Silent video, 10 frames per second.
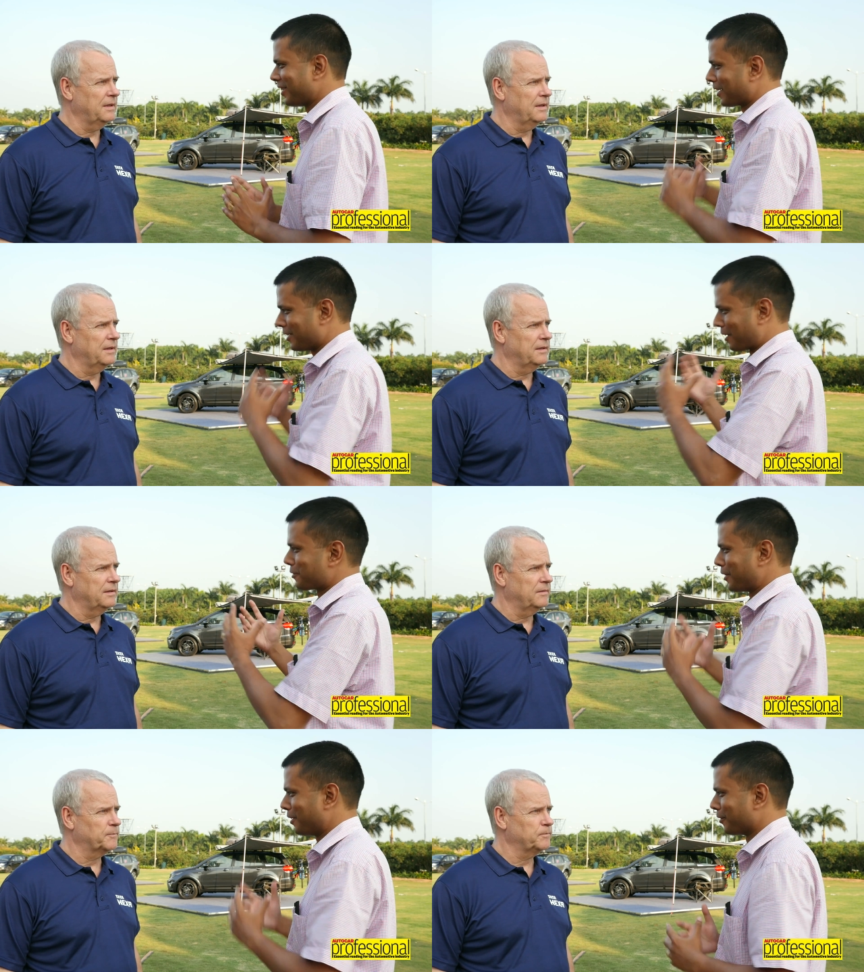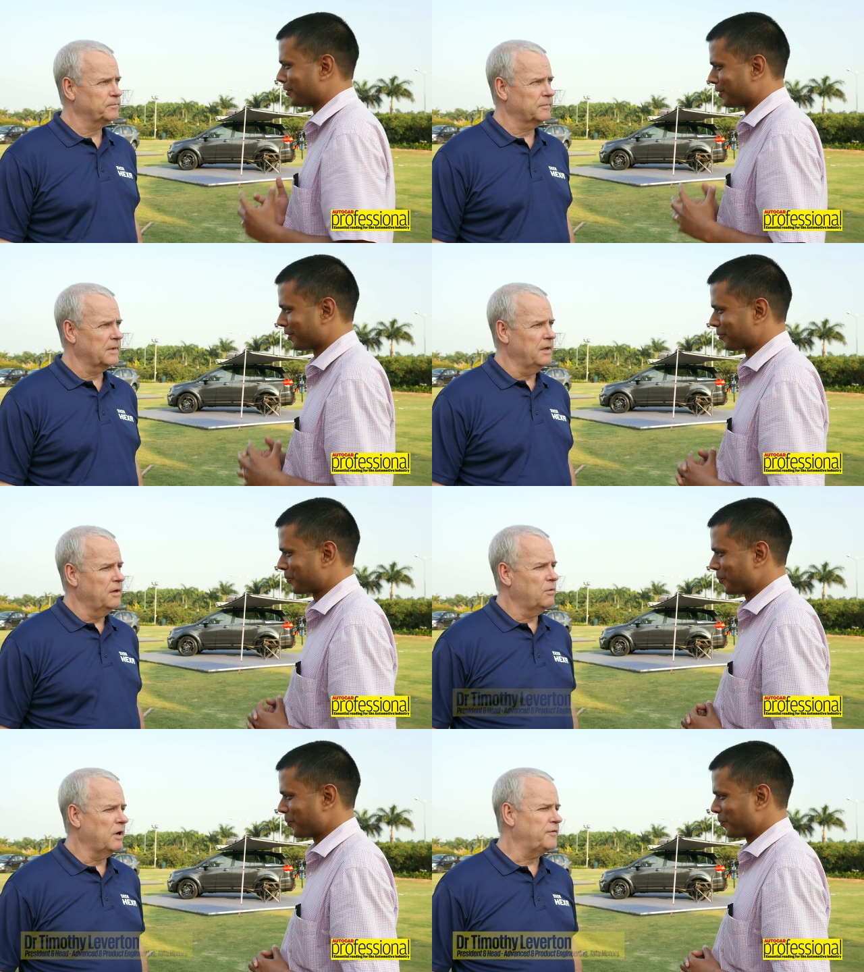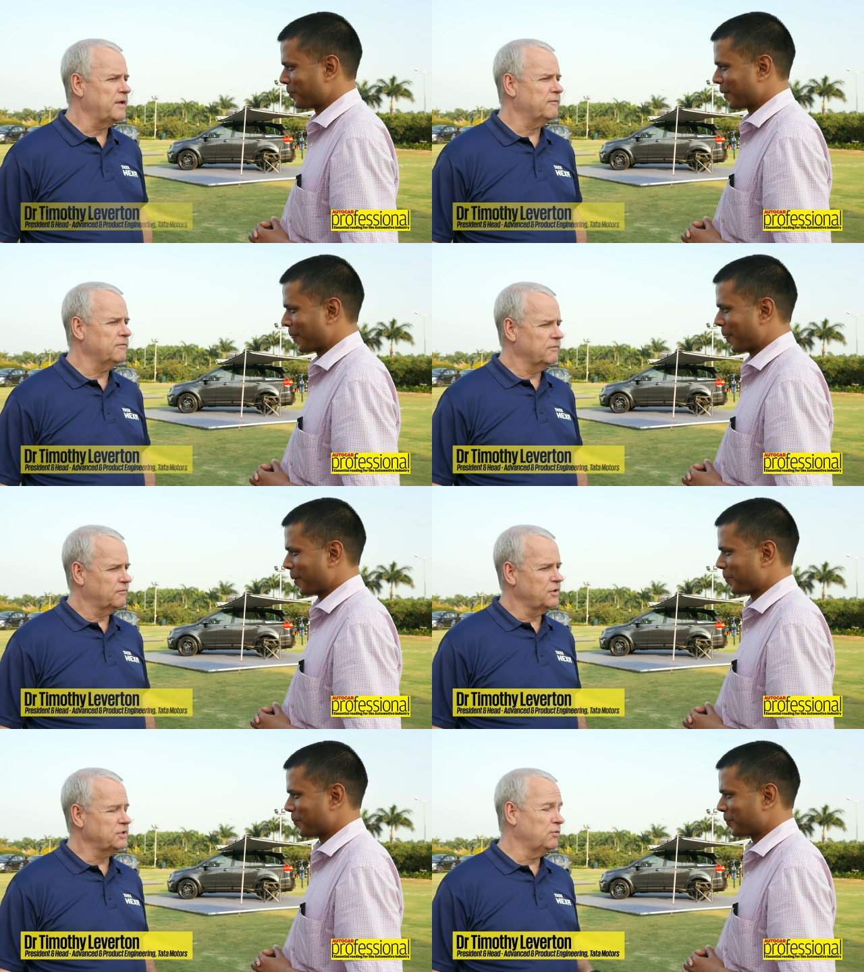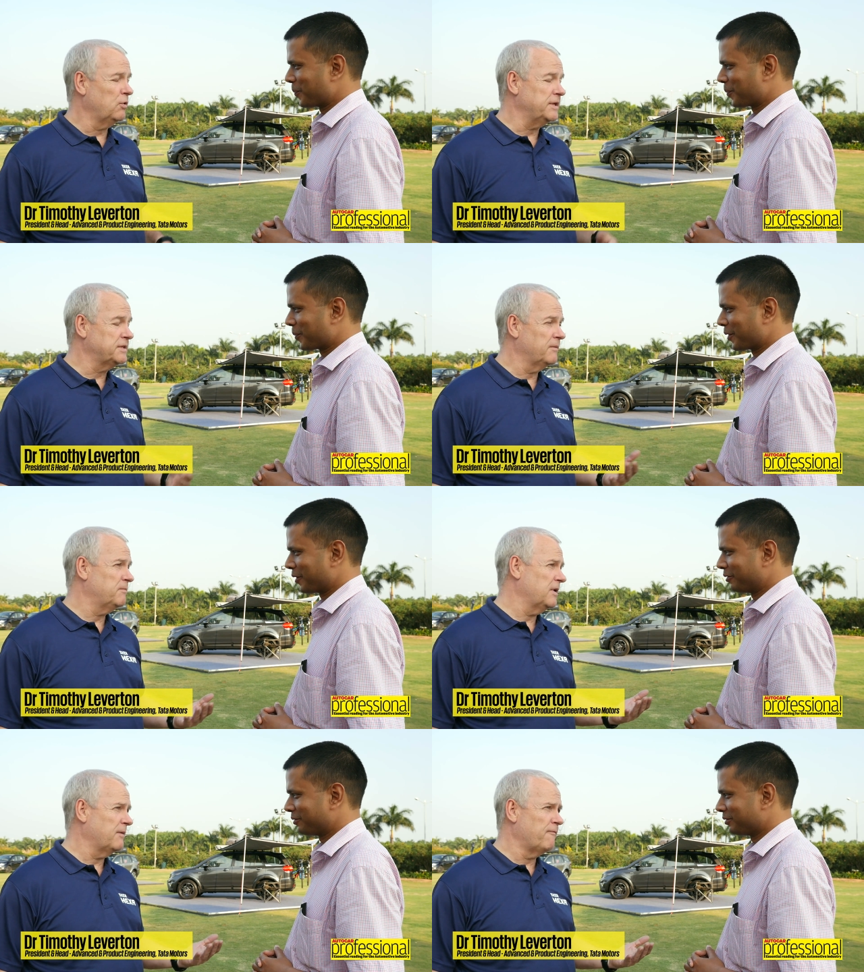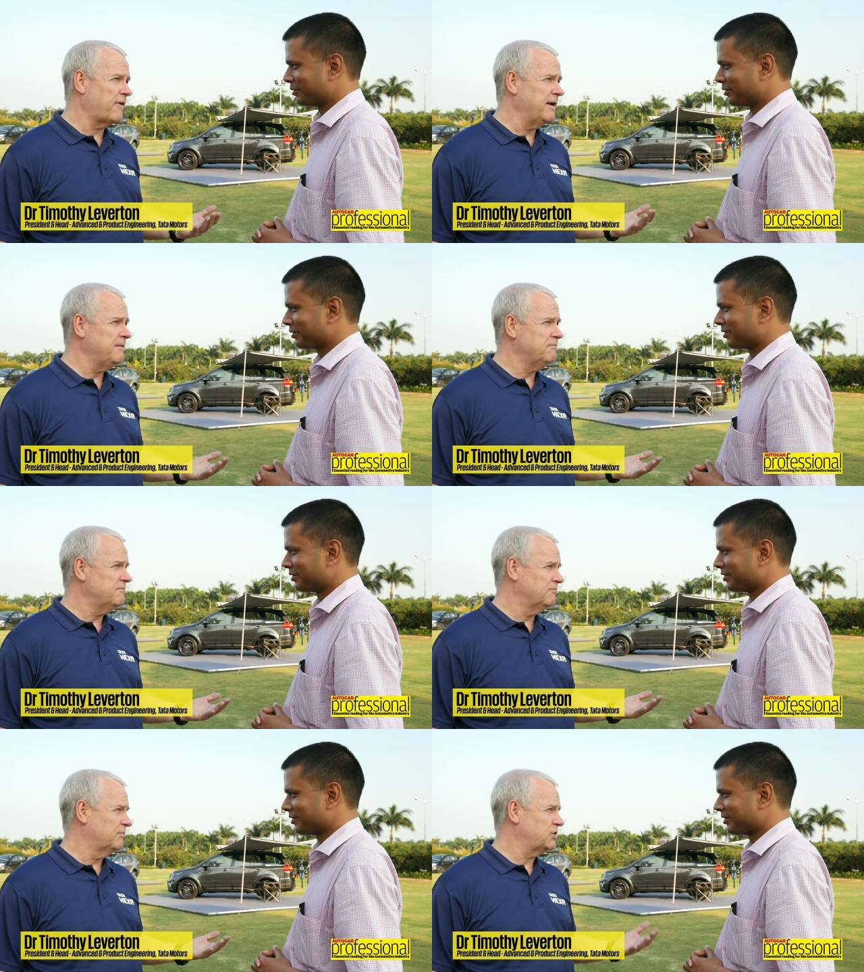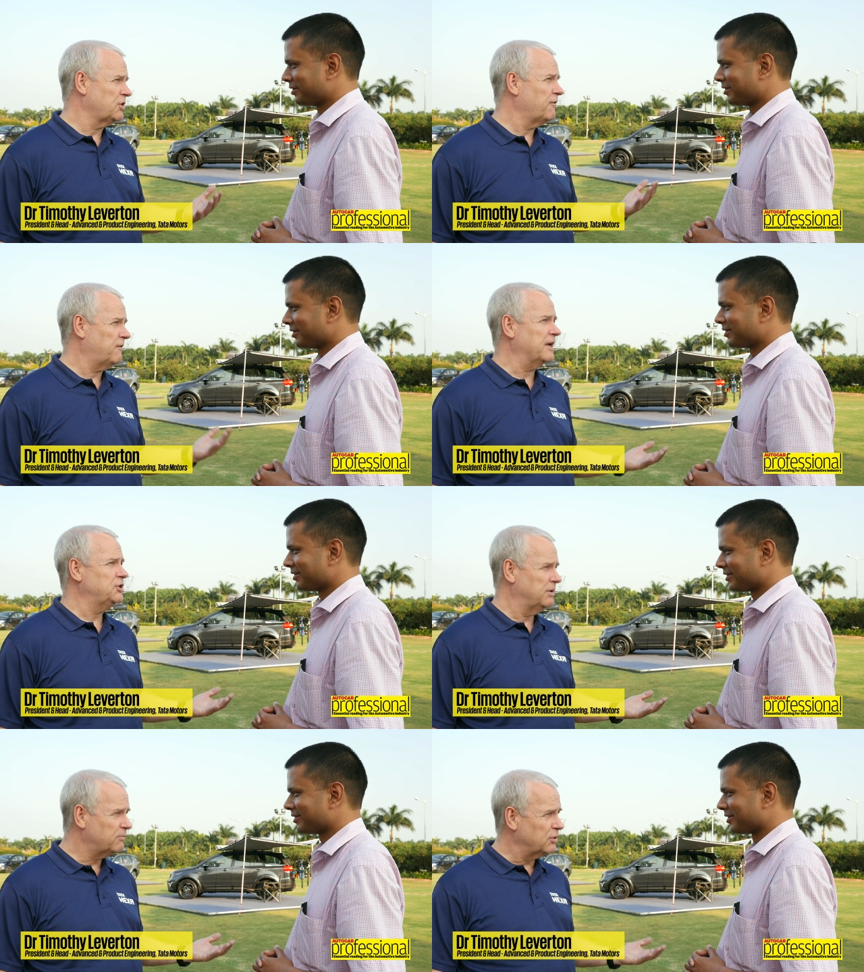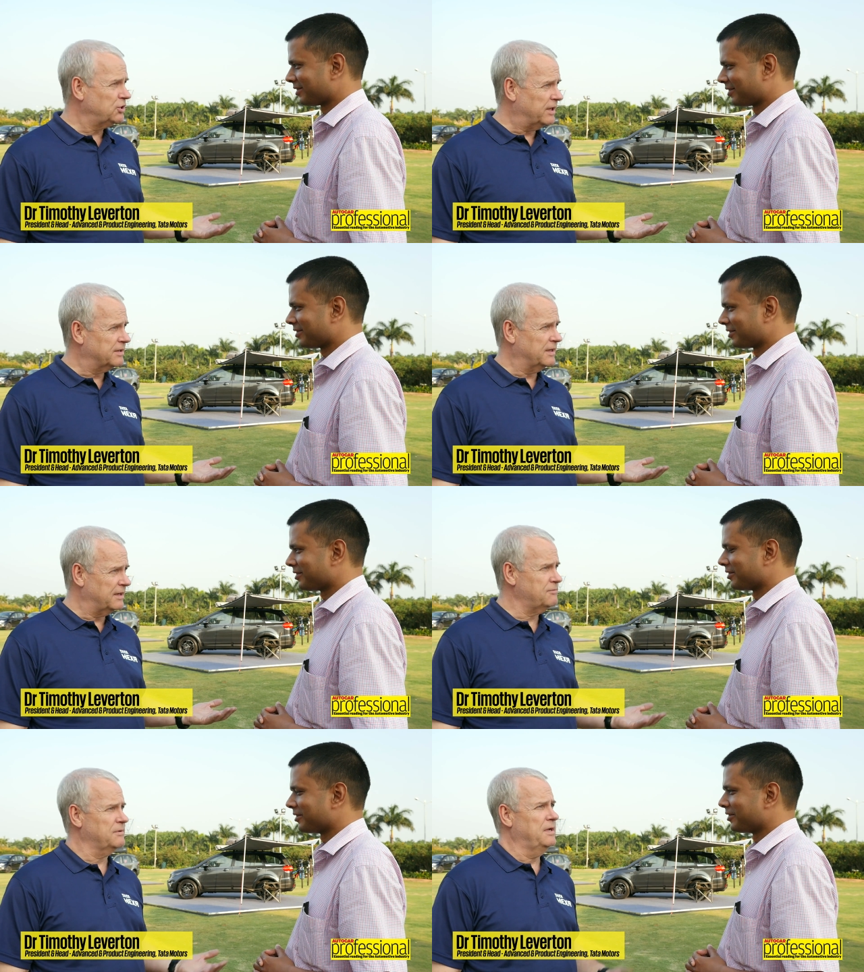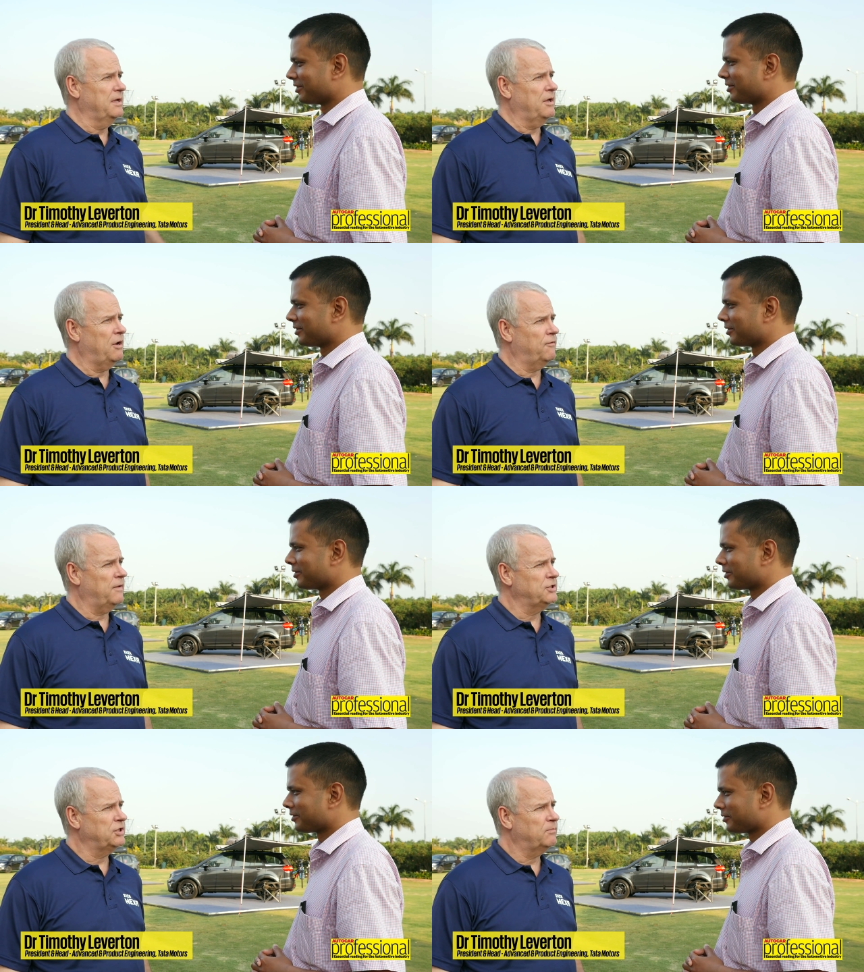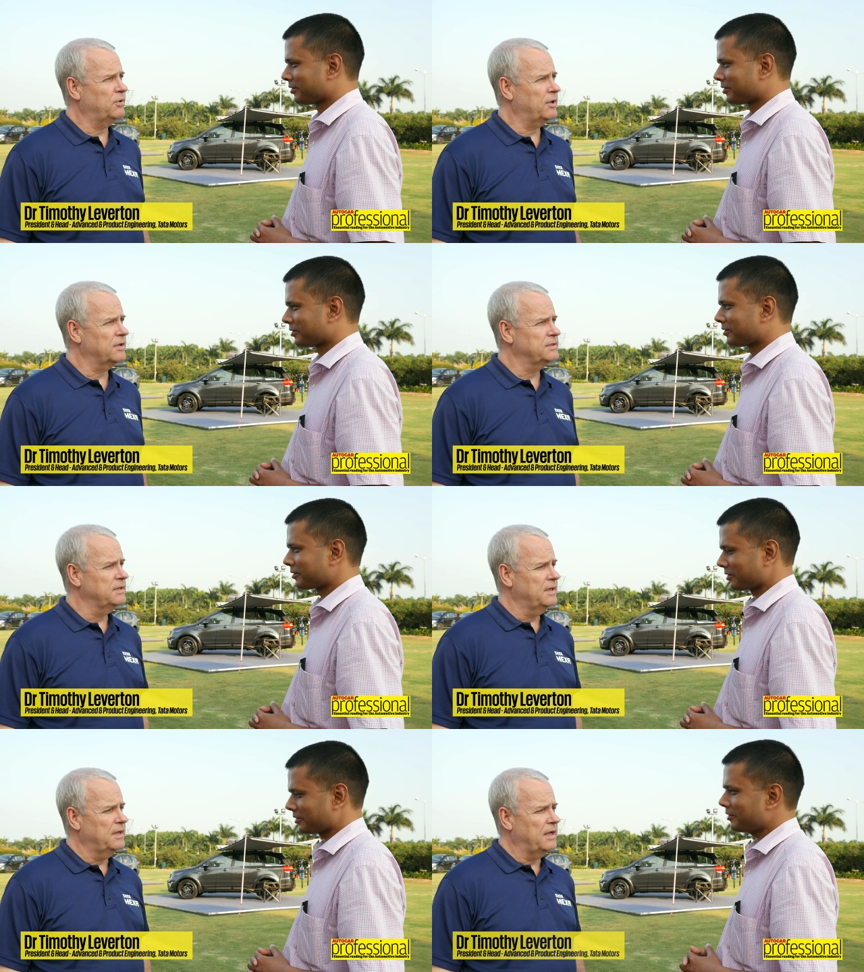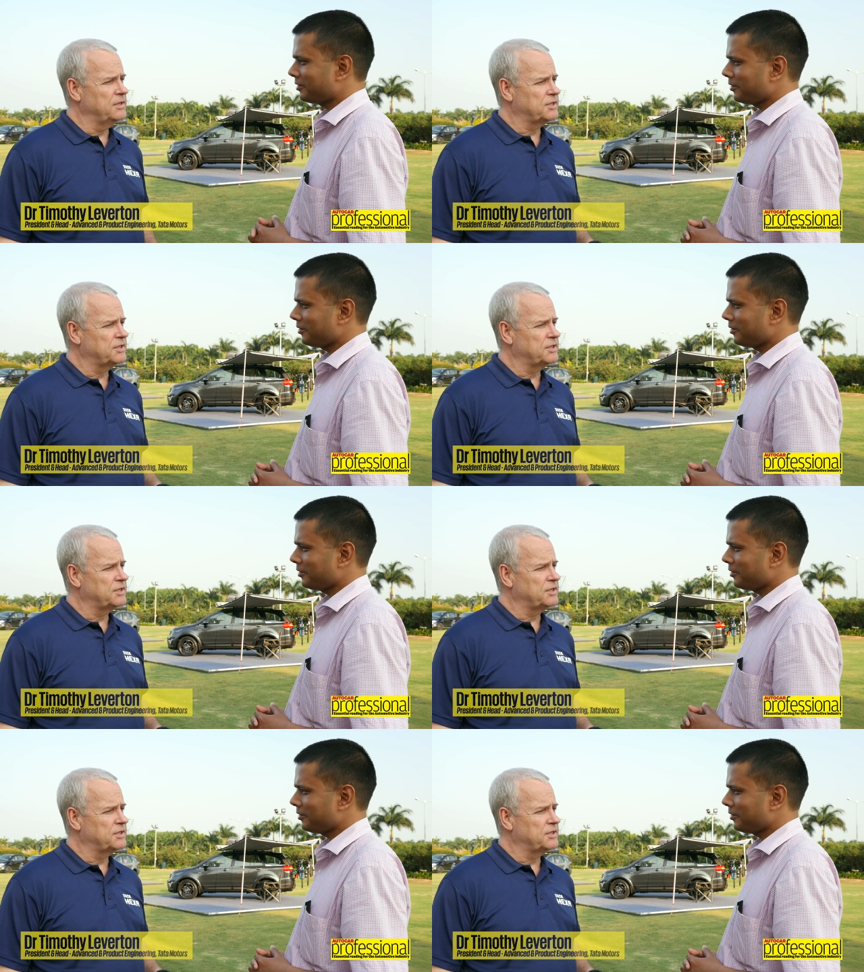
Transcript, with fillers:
Speaker 1: that it has to deliver?
Speaker 2: Well, I think first of all, it's a, a very much our flagship project now, eh? our flagship product. And